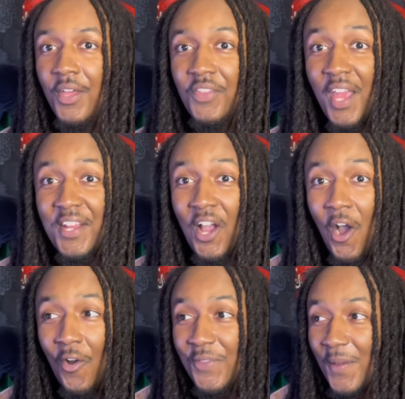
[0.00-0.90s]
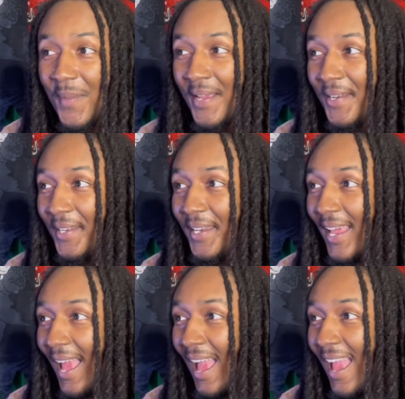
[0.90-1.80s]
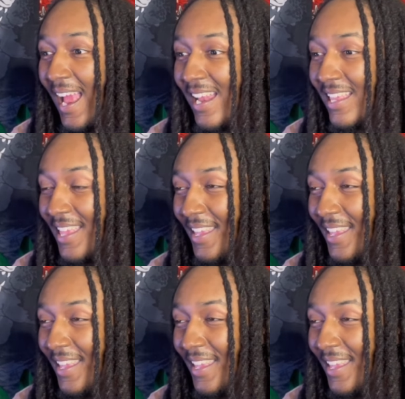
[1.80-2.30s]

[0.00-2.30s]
They caught them in the act?